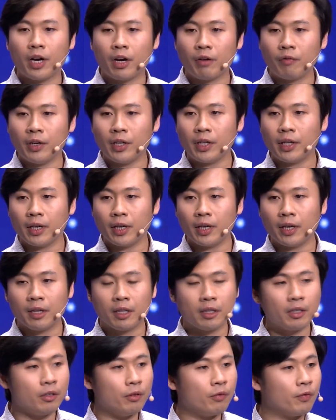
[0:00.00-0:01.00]
every day,
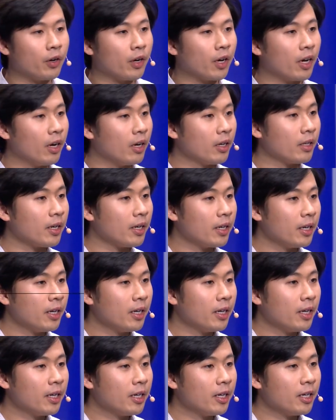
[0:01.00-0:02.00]
you forgot.
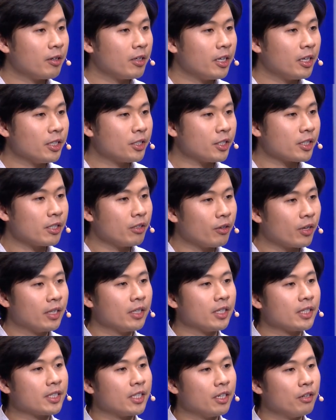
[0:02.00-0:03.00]
Just look at
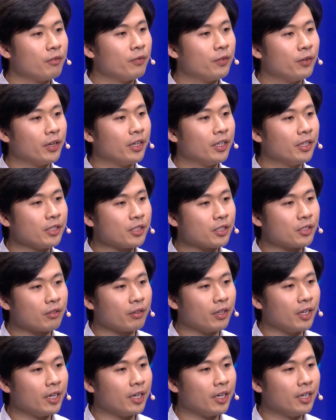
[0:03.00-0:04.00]
the cell phone
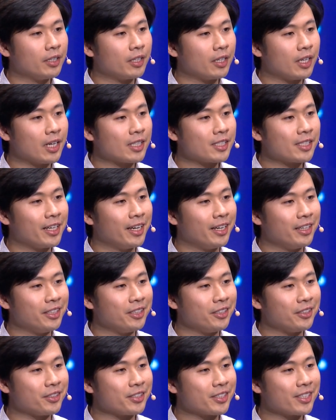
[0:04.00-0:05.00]
industry in the last 10
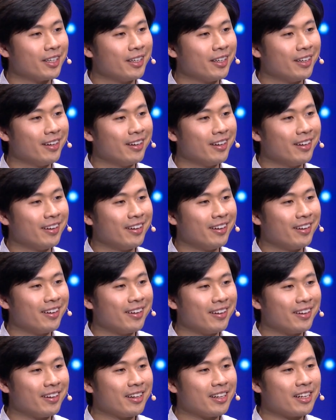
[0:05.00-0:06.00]
years.
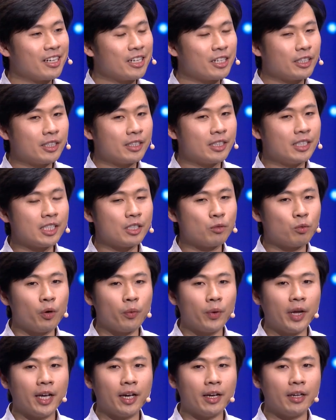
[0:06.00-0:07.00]
This is what
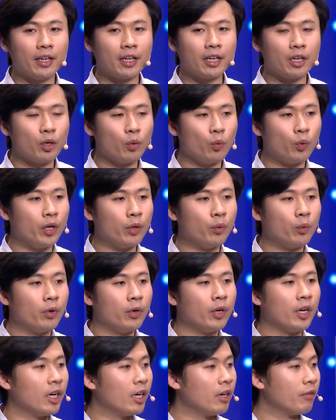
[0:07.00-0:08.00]
we're heading. We will
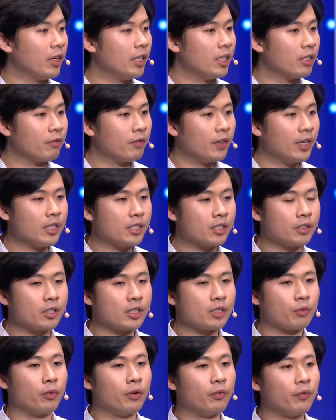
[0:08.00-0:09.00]
have interface
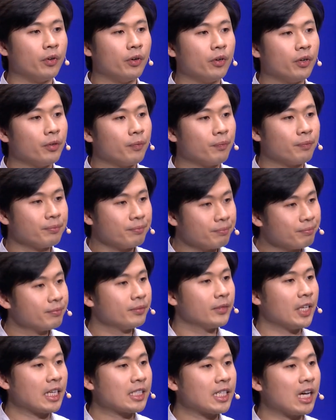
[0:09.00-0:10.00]
just with you.
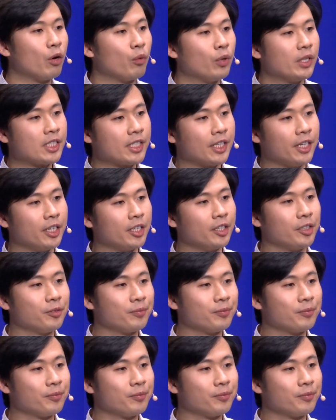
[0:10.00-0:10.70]
That's how we see it.